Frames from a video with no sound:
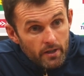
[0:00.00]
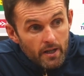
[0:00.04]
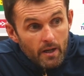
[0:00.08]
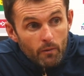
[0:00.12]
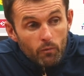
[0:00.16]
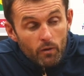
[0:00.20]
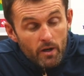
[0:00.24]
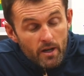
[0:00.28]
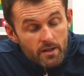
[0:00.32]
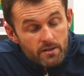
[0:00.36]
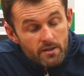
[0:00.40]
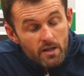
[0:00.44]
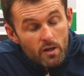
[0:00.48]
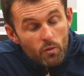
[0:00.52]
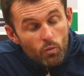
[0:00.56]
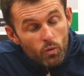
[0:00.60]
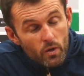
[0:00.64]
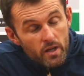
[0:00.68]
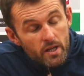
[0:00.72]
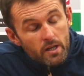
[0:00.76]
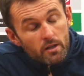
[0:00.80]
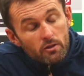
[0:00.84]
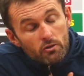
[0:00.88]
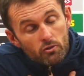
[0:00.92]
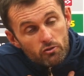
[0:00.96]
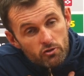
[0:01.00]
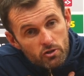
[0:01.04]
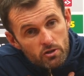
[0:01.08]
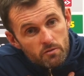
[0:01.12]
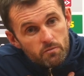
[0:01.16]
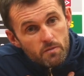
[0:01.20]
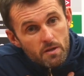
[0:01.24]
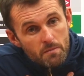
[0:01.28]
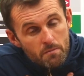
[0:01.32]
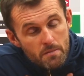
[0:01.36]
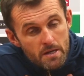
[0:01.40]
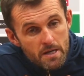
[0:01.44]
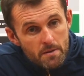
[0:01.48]
And when I say we, I don't
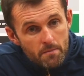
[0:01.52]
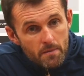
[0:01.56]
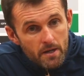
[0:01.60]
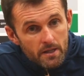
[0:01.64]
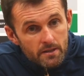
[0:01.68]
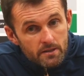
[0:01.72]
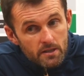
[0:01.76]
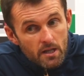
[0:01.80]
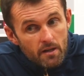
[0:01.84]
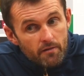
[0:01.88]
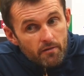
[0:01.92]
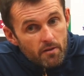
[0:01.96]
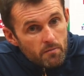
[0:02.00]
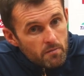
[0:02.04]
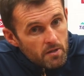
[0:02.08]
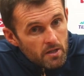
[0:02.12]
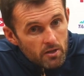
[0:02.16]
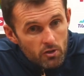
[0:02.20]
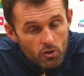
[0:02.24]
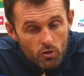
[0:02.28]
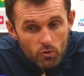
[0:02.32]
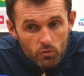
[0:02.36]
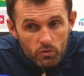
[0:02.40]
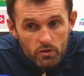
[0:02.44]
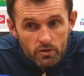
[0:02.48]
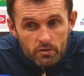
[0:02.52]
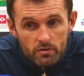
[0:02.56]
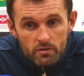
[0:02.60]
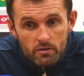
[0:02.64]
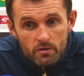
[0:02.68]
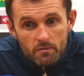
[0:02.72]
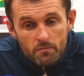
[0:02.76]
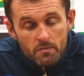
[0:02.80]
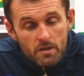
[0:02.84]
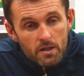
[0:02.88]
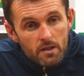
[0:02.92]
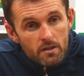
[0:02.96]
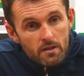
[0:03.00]
just mean me and my staff, I mean the owners,
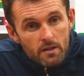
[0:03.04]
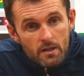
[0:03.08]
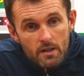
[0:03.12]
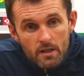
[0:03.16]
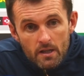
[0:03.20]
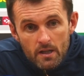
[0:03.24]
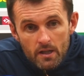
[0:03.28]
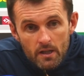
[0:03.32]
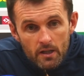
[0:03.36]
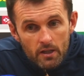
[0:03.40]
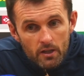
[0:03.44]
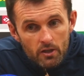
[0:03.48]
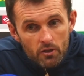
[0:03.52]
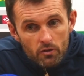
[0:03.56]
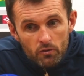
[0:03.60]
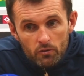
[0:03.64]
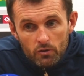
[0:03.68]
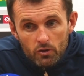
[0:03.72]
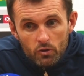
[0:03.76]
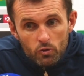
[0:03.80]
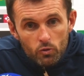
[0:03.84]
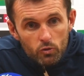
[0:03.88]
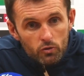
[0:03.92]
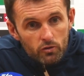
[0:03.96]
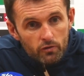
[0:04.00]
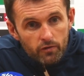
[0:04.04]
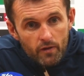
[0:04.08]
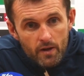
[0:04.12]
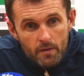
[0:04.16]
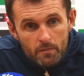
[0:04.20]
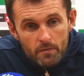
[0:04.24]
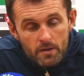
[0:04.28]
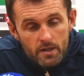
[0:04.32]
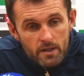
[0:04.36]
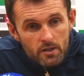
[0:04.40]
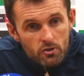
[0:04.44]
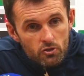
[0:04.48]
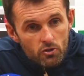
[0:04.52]
I mean, you know, the coach
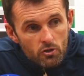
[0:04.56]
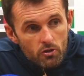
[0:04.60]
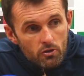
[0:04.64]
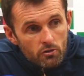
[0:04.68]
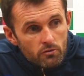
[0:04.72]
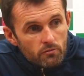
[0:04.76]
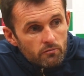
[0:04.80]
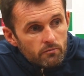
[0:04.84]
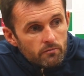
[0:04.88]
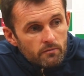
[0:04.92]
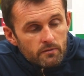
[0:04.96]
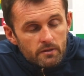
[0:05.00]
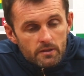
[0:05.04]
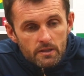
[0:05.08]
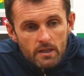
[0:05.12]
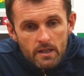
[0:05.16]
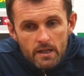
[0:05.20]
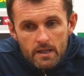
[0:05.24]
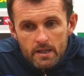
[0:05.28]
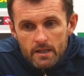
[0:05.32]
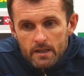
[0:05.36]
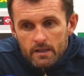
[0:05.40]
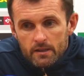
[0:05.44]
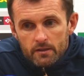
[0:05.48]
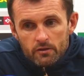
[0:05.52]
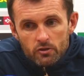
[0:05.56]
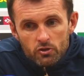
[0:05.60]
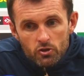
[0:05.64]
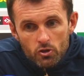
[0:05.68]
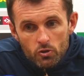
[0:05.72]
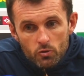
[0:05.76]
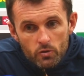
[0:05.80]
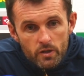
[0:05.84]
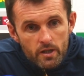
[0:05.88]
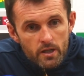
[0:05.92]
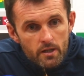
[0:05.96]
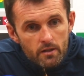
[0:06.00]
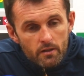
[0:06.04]
family, John,
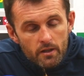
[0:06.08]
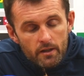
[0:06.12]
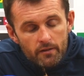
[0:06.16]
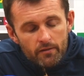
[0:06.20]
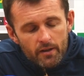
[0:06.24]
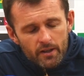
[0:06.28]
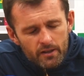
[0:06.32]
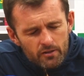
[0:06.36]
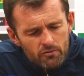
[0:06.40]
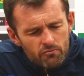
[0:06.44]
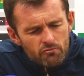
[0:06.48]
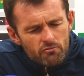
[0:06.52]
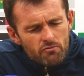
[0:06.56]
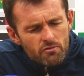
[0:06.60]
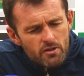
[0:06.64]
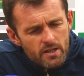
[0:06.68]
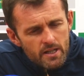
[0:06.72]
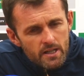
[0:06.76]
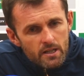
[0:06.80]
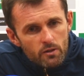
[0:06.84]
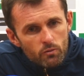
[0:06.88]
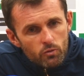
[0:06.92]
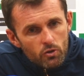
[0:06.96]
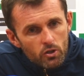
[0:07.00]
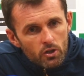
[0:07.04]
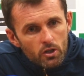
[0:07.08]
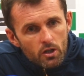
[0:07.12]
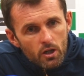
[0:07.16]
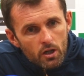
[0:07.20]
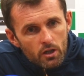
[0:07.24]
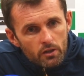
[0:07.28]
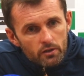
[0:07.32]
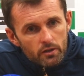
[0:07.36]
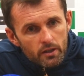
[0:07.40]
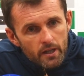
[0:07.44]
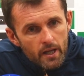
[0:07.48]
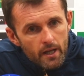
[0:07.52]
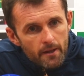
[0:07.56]
Tony. I've had to really work
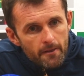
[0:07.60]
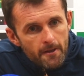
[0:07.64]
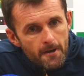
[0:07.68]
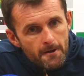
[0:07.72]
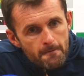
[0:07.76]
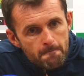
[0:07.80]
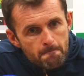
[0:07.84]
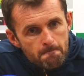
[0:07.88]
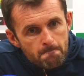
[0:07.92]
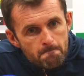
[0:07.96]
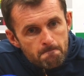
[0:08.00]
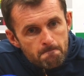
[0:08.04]
hard to get that.